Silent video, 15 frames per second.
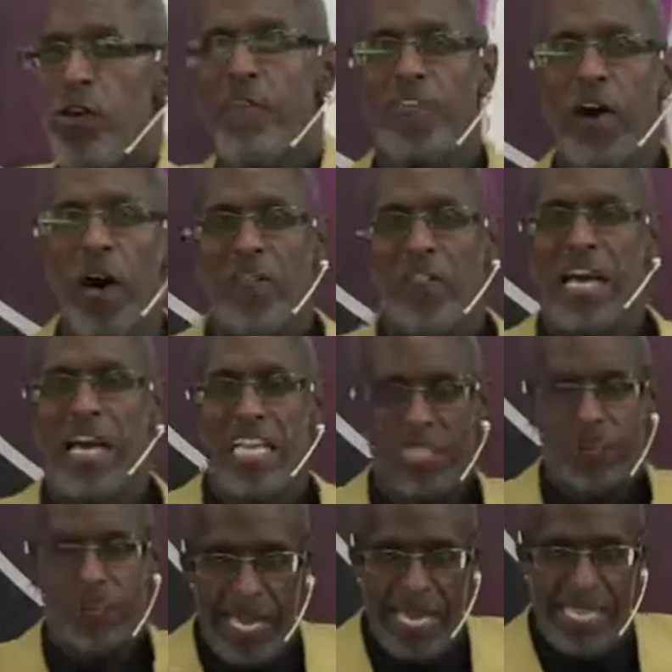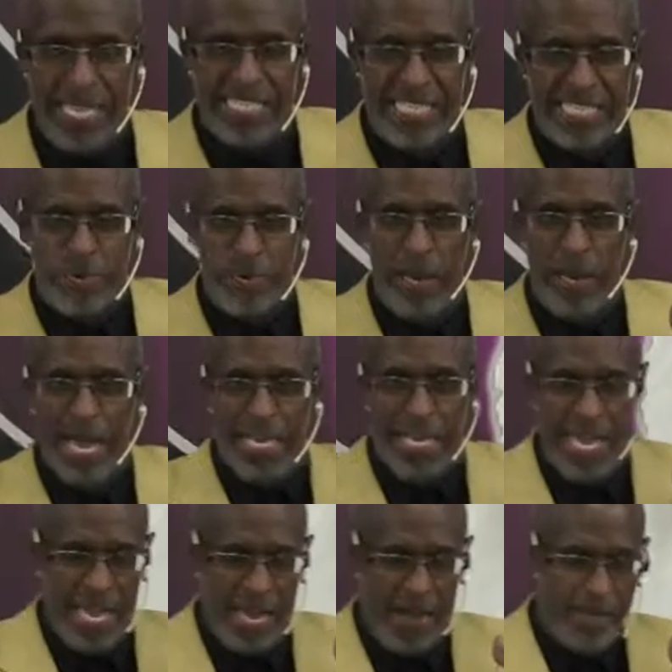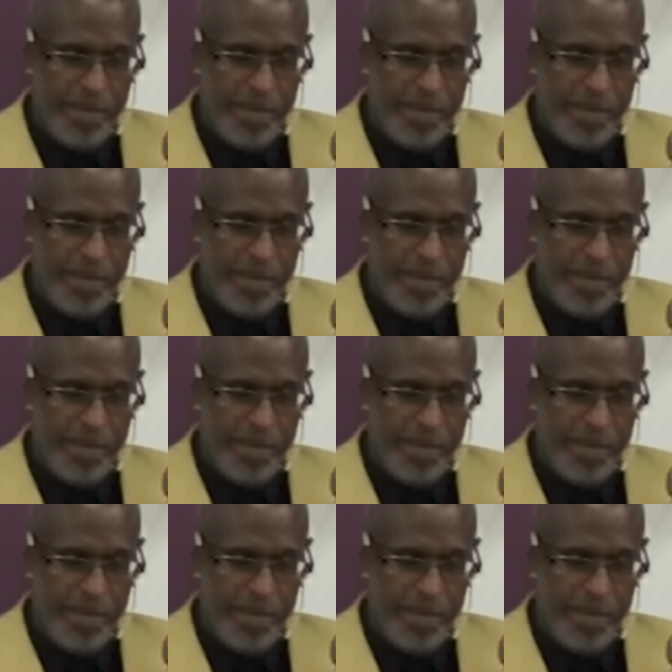father has passed, as mine have,